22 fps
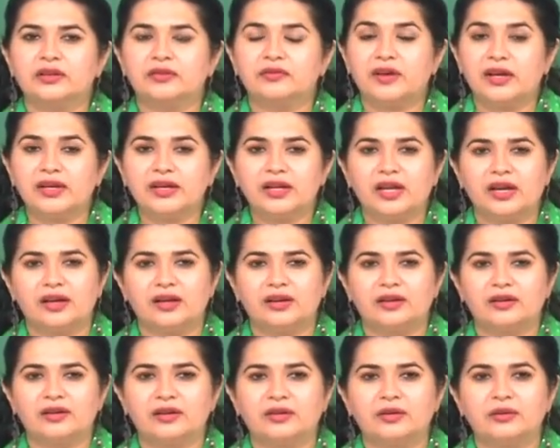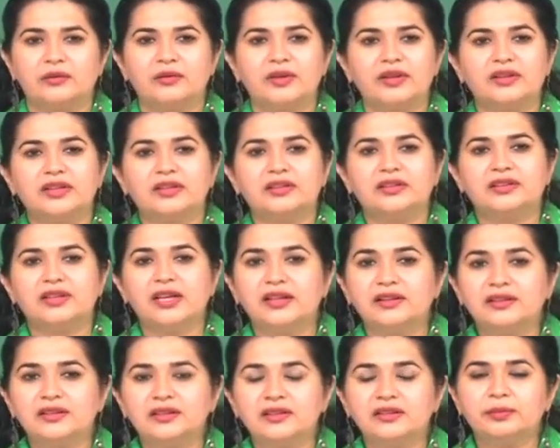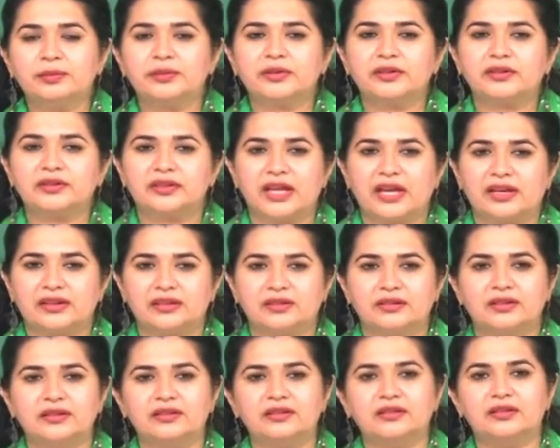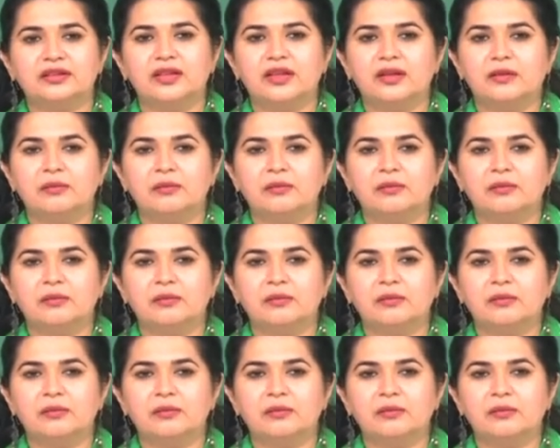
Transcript: Fana, where the terrorist protagonist